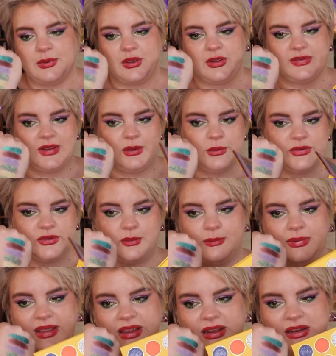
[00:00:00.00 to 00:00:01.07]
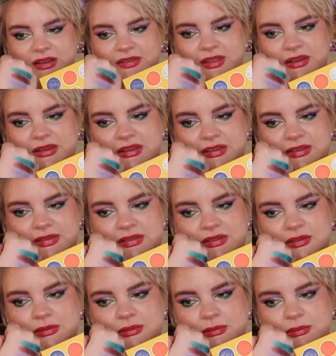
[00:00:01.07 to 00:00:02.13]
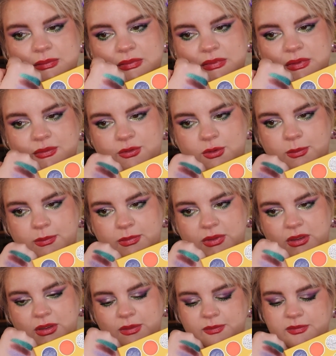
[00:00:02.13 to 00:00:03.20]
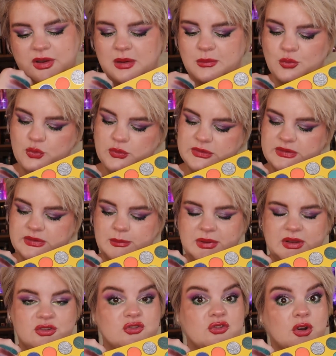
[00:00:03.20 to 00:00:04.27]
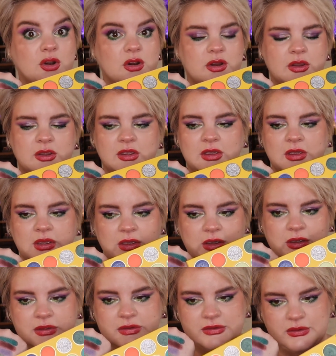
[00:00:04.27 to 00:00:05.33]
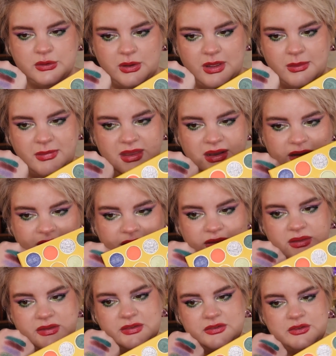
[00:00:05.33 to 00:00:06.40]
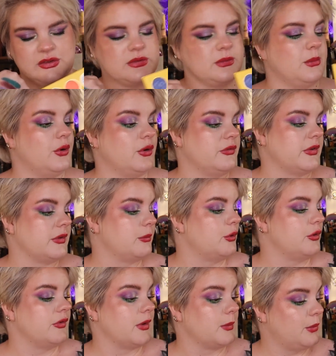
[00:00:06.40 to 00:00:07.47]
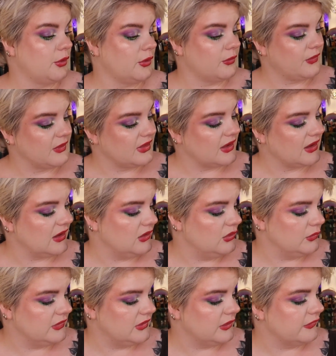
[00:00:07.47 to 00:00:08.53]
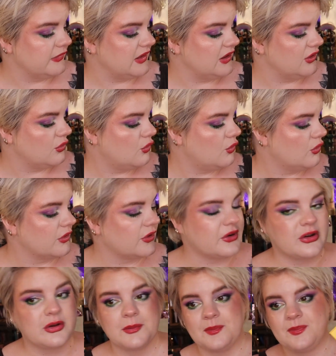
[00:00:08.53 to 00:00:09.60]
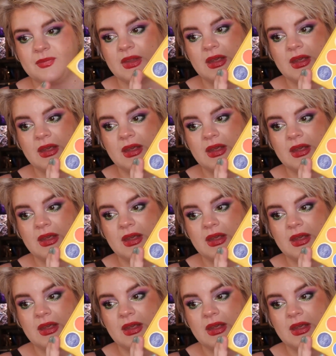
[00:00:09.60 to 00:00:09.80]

because I was complaining that this from Three Moons is a bit dark. So, I mean, this is just perfect, perfect, perfect. I can use it on the inner corner.